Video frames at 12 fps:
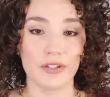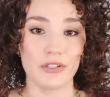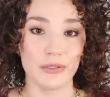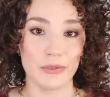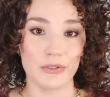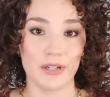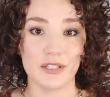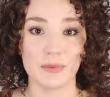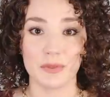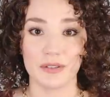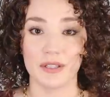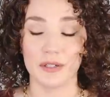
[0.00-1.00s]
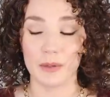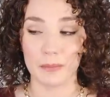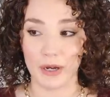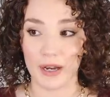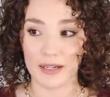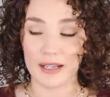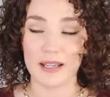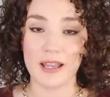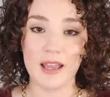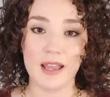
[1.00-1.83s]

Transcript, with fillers: and nutrients within our body.